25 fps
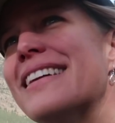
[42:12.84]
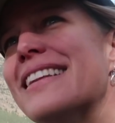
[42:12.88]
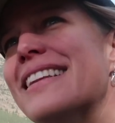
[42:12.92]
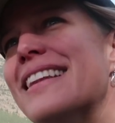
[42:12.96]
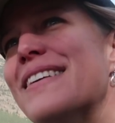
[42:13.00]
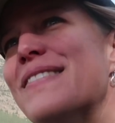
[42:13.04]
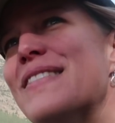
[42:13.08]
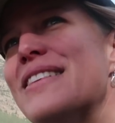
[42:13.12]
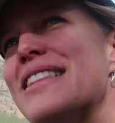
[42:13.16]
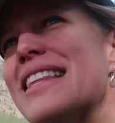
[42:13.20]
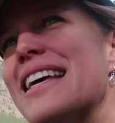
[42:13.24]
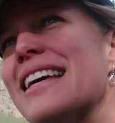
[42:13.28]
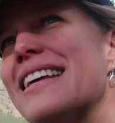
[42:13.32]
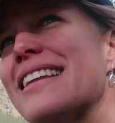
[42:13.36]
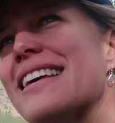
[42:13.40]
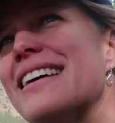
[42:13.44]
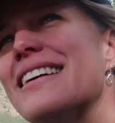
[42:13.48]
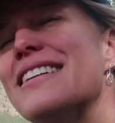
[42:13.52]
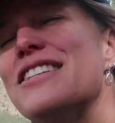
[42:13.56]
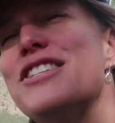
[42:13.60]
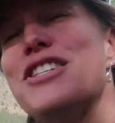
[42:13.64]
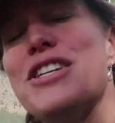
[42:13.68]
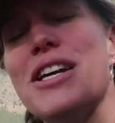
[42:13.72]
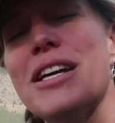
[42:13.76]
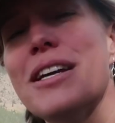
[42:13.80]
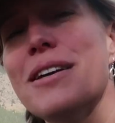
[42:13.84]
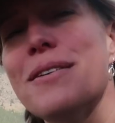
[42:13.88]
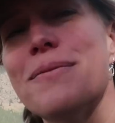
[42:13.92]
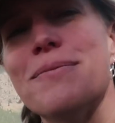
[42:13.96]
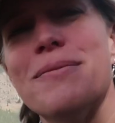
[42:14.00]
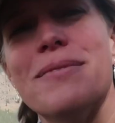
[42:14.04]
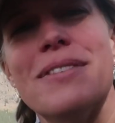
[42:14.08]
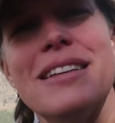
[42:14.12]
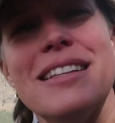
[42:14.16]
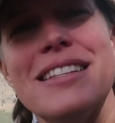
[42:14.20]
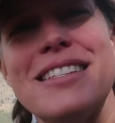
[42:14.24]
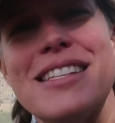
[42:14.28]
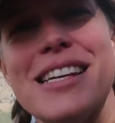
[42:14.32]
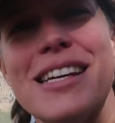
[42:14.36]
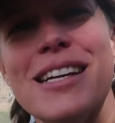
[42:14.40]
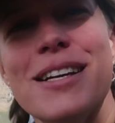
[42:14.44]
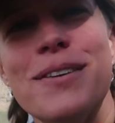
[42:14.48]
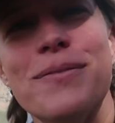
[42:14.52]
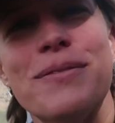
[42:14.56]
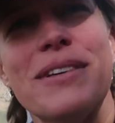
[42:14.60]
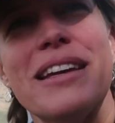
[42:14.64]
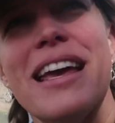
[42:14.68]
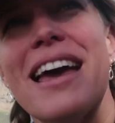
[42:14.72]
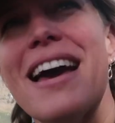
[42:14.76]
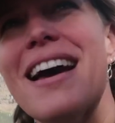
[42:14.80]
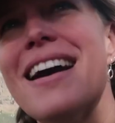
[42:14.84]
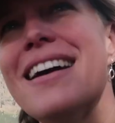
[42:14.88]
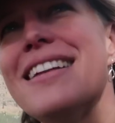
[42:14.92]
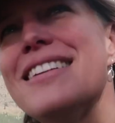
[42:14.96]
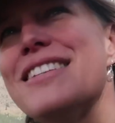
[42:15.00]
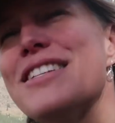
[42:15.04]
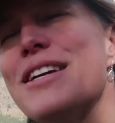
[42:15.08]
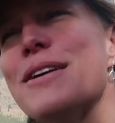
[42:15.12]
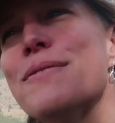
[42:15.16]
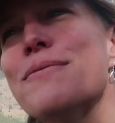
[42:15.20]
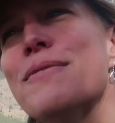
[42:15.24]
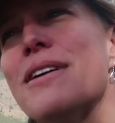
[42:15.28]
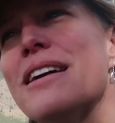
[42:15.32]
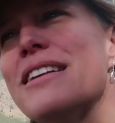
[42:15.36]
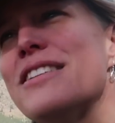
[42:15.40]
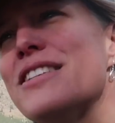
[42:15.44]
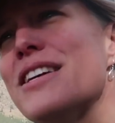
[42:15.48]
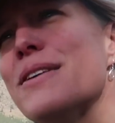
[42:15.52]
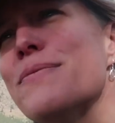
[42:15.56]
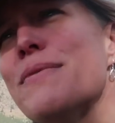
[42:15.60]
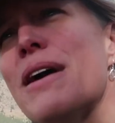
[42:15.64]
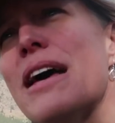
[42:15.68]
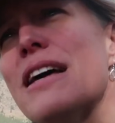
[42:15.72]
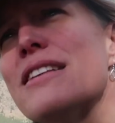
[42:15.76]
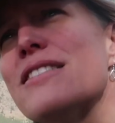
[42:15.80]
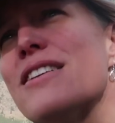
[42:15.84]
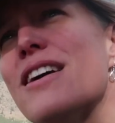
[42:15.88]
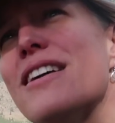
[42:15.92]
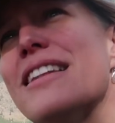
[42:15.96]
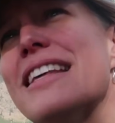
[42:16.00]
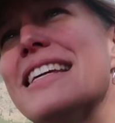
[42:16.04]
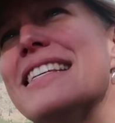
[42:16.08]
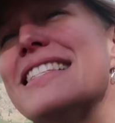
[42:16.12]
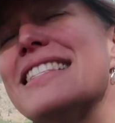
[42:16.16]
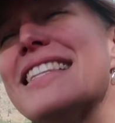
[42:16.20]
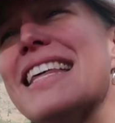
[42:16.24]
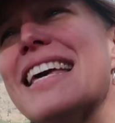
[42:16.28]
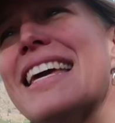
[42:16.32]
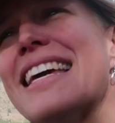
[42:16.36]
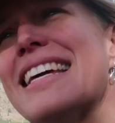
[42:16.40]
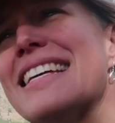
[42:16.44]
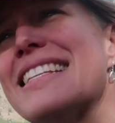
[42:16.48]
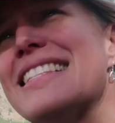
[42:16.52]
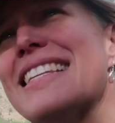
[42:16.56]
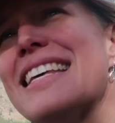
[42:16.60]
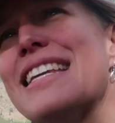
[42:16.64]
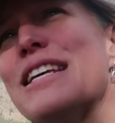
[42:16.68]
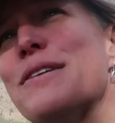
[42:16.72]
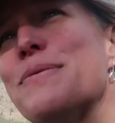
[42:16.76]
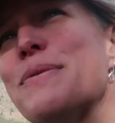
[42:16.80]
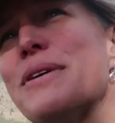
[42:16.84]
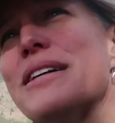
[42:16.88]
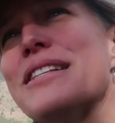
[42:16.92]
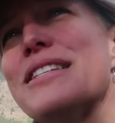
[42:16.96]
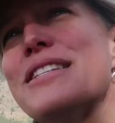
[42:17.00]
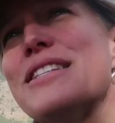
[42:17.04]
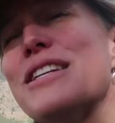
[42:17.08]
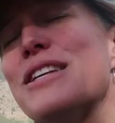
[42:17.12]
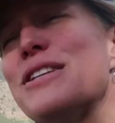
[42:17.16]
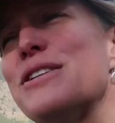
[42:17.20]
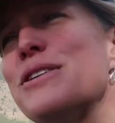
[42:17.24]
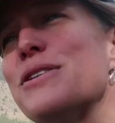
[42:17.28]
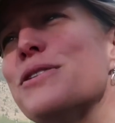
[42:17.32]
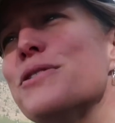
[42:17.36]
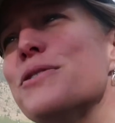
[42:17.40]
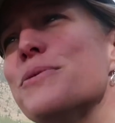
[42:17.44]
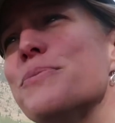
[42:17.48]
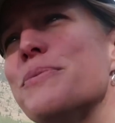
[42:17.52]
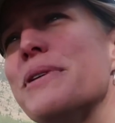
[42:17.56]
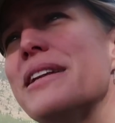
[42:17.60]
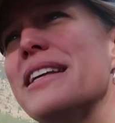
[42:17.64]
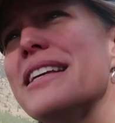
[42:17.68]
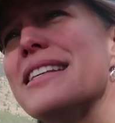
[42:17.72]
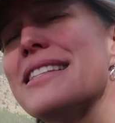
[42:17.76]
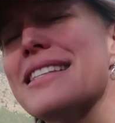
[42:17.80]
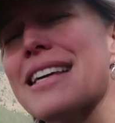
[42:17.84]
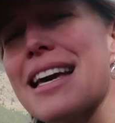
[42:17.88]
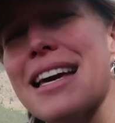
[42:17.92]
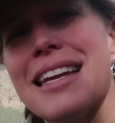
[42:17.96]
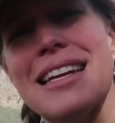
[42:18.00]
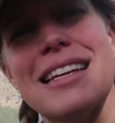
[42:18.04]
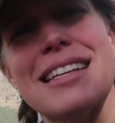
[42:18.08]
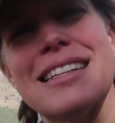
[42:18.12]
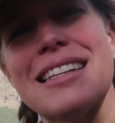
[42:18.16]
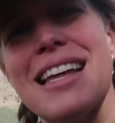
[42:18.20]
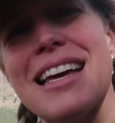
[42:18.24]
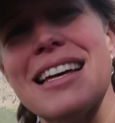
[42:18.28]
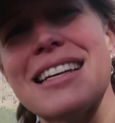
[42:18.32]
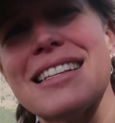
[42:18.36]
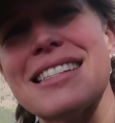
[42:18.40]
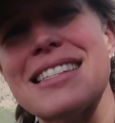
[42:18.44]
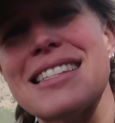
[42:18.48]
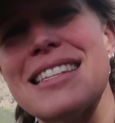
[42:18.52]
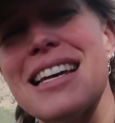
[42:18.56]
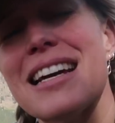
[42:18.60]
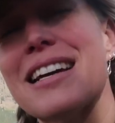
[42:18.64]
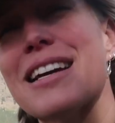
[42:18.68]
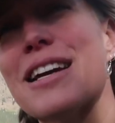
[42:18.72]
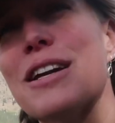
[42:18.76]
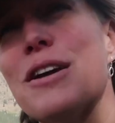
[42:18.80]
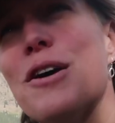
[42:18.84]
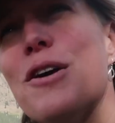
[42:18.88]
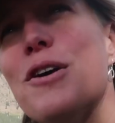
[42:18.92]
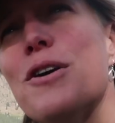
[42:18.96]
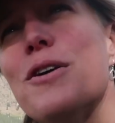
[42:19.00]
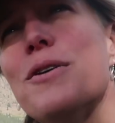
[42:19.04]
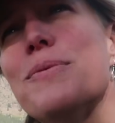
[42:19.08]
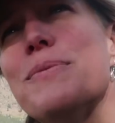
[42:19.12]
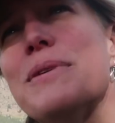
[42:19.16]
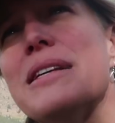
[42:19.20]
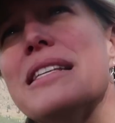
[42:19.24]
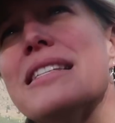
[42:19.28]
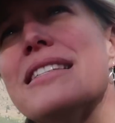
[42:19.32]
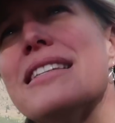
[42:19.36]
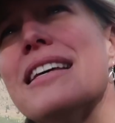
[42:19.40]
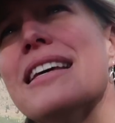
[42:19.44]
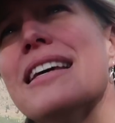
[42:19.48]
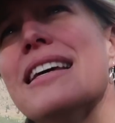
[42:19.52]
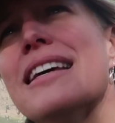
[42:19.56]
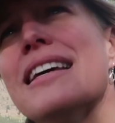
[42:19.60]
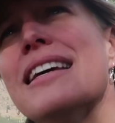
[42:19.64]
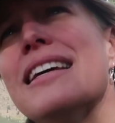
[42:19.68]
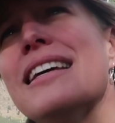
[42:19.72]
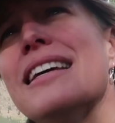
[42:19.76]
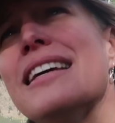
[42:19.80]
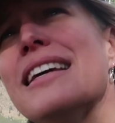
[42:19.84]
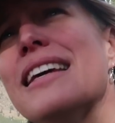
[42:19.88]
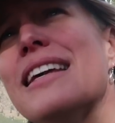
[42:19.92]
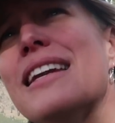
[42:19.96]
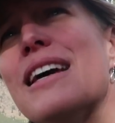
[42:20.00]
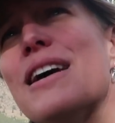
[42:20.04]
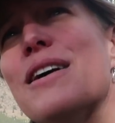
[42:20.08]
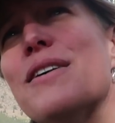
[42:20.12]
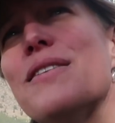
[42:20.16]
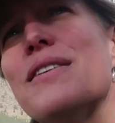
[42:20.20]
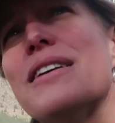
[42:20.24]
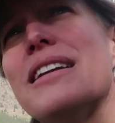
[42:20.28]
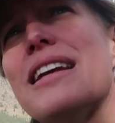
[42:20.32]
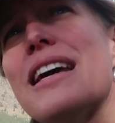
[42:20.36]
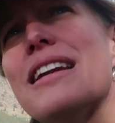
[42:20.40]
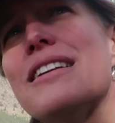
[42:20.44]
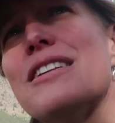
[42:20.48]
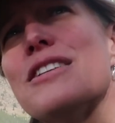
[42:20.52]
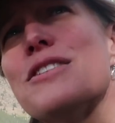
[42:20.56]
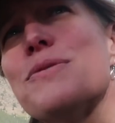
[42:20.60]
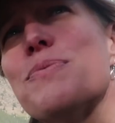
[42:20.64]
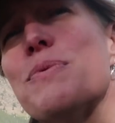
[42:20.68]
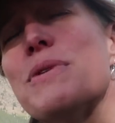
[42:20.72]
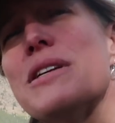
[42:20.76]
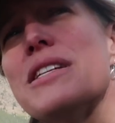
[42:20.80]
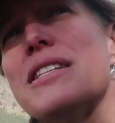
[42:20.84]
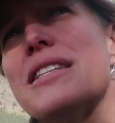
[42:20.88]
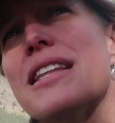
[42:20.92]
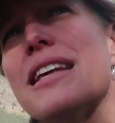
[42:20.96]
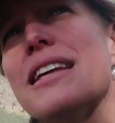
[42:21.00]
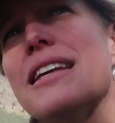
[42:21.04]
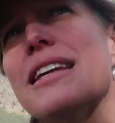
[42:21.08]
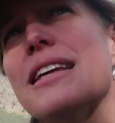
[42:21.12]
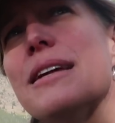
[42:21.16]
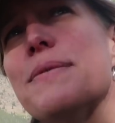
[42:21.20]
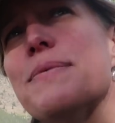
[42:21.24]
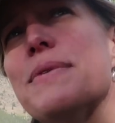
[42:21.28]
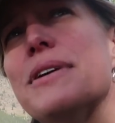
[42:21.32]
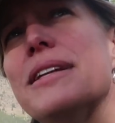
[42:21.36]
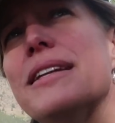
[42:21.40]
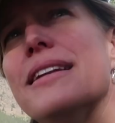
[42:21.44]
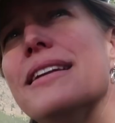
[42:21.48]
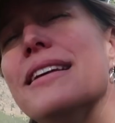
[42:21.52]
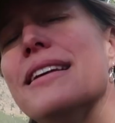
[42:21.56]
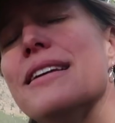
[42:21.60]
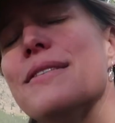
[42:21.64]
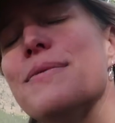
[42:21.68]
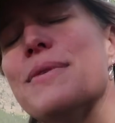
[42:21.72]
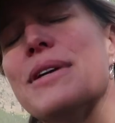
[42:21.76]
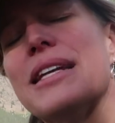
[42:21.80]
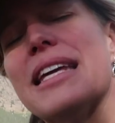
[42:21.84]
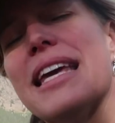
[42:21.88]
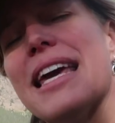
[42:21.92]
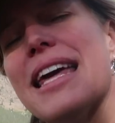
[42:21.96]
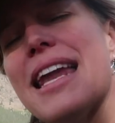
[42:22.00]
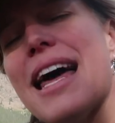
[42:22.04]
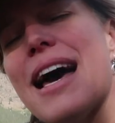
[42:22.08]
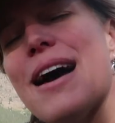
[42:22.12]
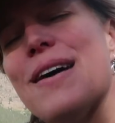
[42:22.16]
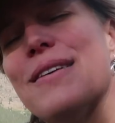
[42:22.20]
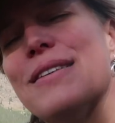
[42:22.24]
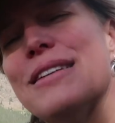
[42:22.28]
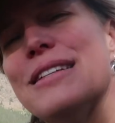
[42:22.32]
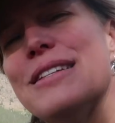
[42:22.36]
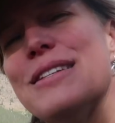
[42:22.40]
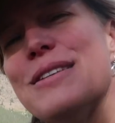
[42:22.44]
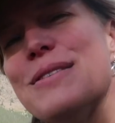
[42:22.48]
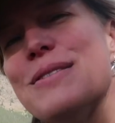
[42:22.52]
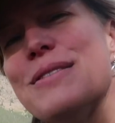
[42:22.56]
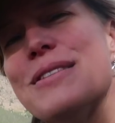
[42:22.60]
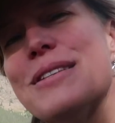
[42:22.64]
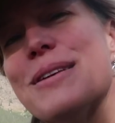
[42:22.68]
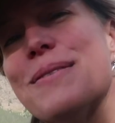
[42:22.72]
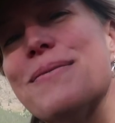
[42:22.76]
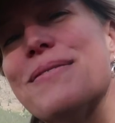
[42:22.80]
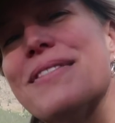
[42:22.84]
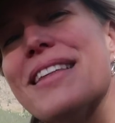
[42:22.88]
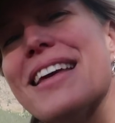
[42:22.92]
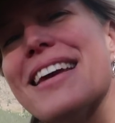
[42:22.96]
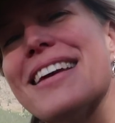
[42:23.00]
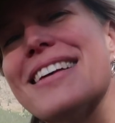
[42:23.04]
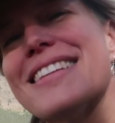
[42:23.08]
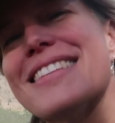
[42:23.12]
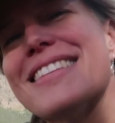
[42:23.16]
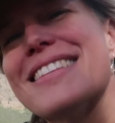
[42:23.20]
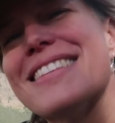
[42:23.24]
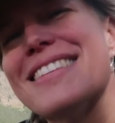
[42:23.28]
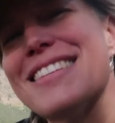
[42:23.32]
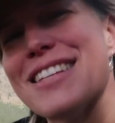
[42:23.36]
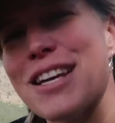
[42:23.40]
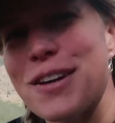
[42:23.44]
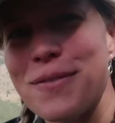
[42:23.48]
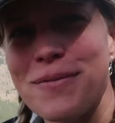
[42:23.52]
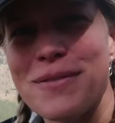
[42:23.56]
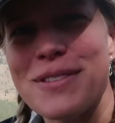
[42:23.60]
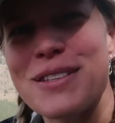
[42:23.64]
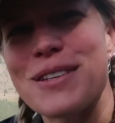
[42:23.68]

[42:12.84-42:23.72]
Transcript: let me think uh, jim jim yeah jim jim has all these things that he wants to do but he's kind of like stuck at home he's you know and i just wish that he would would get out and do some things, Jim.